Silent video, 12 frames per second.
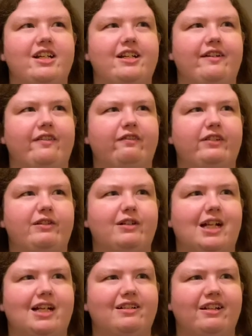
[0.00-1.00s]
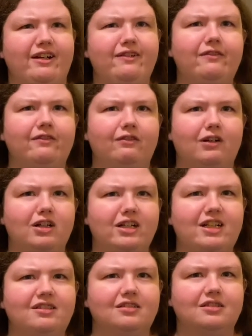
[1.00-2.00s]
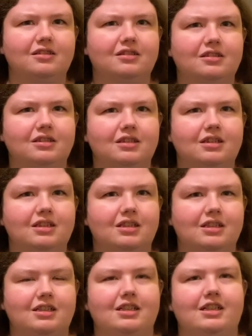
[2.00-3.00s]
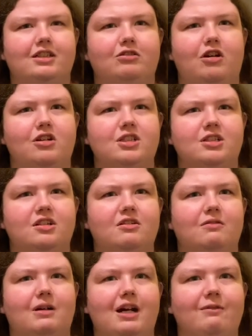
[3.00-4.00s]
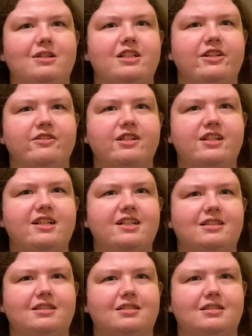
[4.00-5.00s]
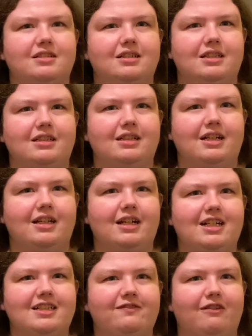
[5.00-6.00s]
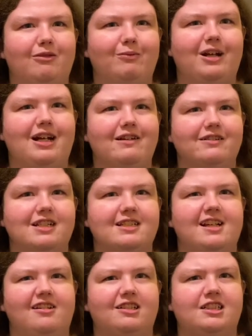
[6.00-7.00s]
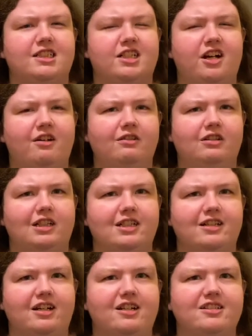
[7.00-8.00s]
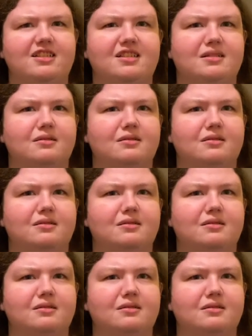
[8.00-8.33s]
if you did a gift for a deck. And also, I wasn't using it, and I just felt bad. It was just on the shelf collecting dust.